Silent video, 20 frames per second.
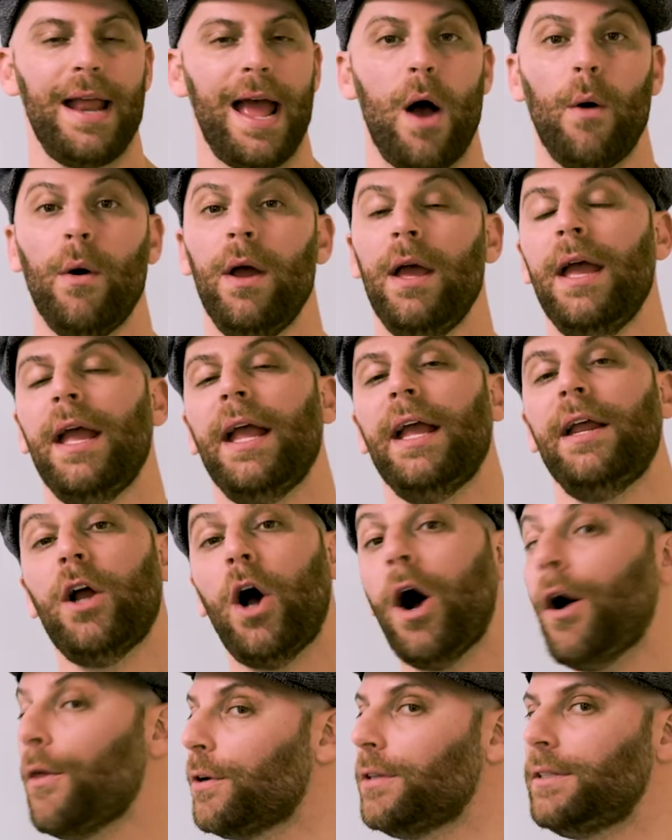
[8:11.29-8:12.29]
Now,
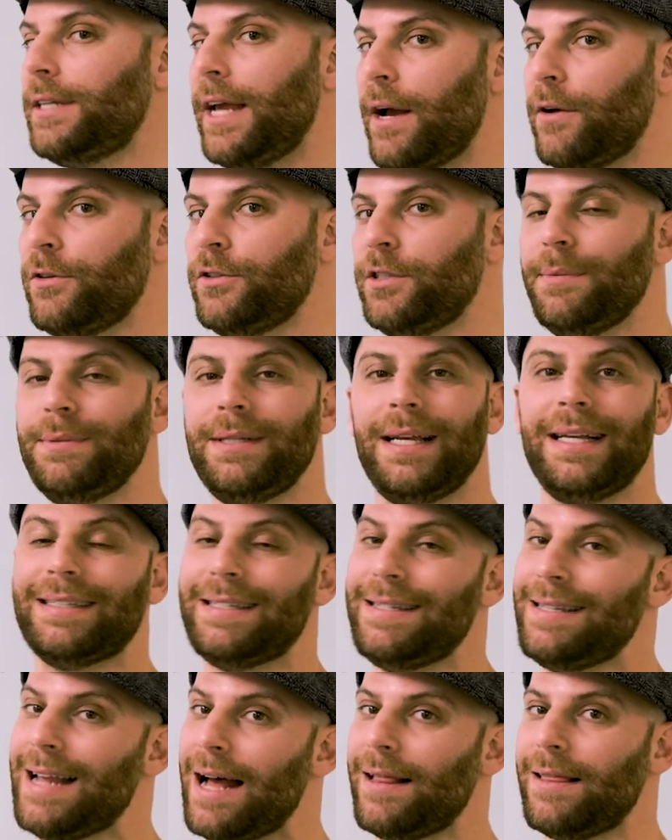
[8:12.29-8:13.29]
in other townships,
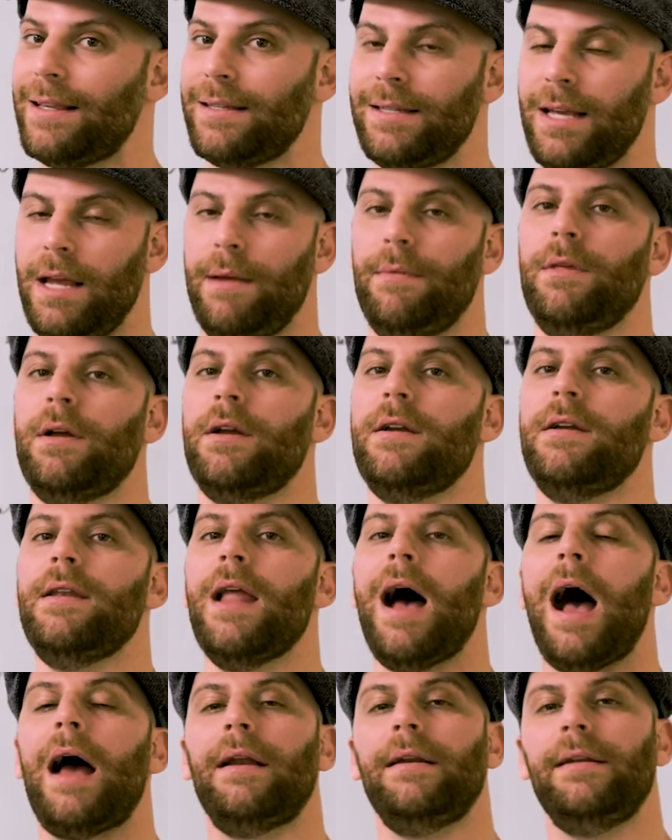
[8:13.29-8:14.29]
it's not the same. They're
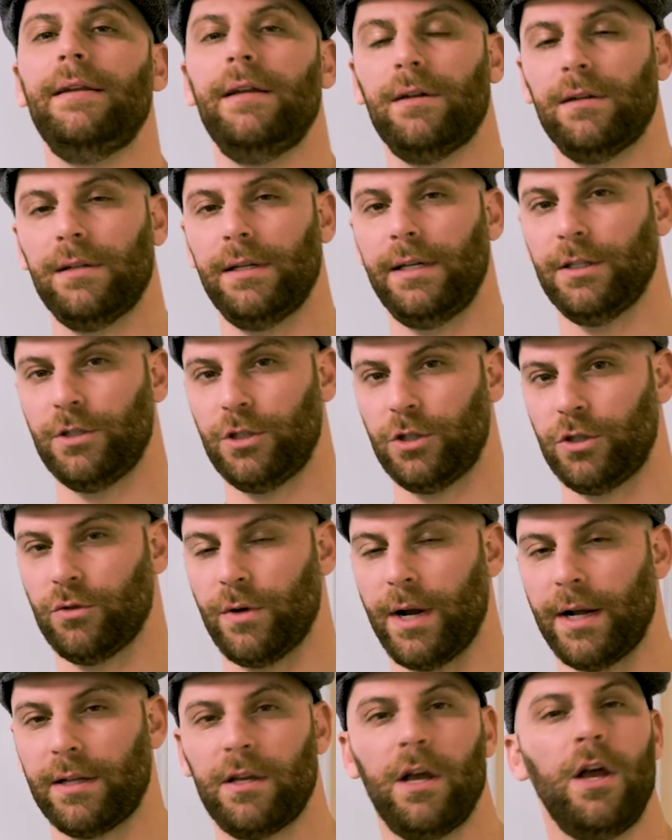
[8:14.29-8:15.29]
not nearly as
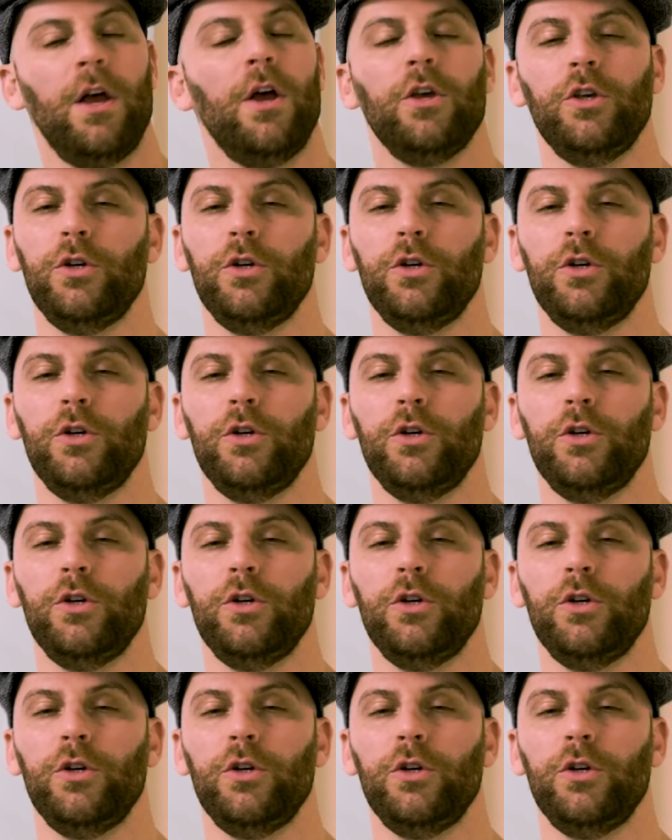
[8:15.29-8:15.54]
strict.